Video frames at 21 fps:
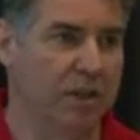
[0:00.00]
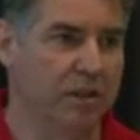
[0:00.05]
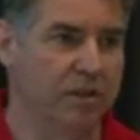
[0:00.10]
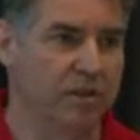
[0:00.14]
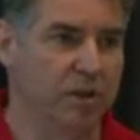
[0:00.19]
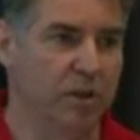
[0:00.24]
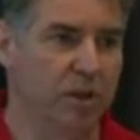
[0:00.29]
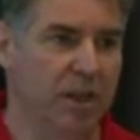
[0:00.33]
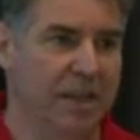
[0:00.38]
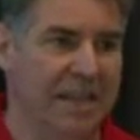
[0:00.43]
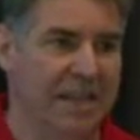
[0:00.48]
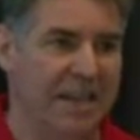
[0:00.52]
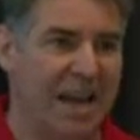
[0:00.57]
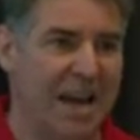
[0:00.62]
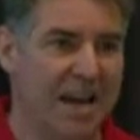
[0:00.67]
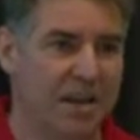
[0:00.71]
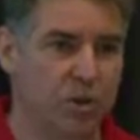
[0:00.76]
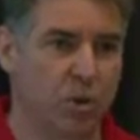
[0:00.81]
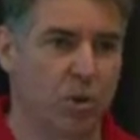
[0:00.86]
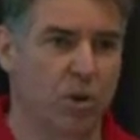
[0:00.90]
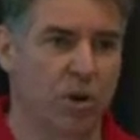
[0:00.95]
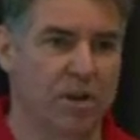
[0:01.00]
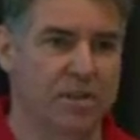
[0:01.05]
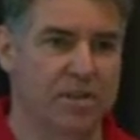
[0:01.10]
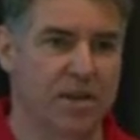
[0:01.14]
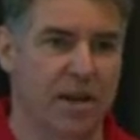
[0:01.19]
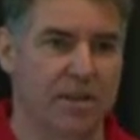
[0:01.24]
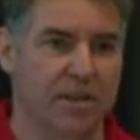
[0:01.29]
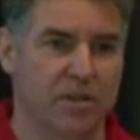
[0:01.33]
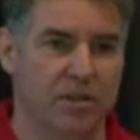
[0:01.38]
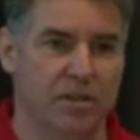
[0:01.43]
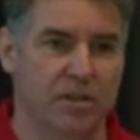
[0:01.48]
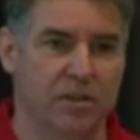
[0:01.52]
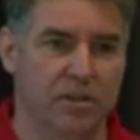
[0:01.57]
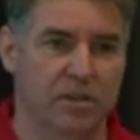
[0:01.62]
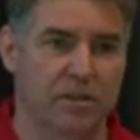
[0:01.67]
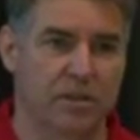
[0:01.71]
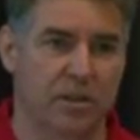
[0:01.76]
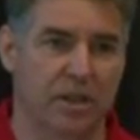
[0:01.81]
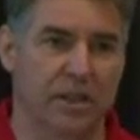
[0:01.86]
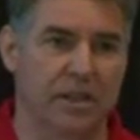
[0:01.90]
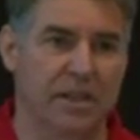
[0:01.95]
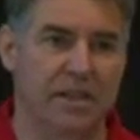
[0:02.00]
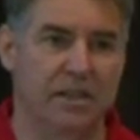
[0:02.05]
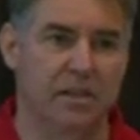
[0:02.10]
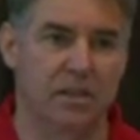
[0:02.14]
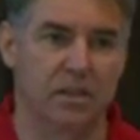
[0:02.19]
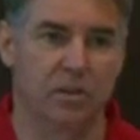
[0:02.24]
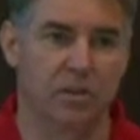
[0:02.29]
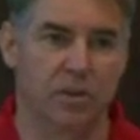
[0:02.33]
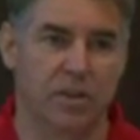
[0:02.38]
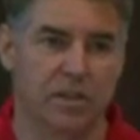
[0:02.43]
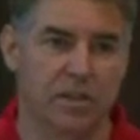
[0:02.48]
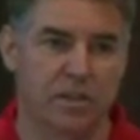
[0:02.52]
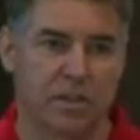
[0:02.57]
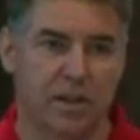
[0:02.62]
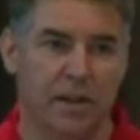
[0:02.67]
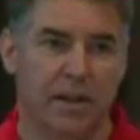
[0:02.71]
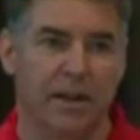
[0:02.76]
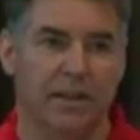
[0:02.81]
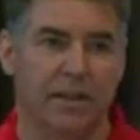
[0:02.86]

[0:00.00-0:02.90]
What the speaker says: internally in large organisations that need to do this,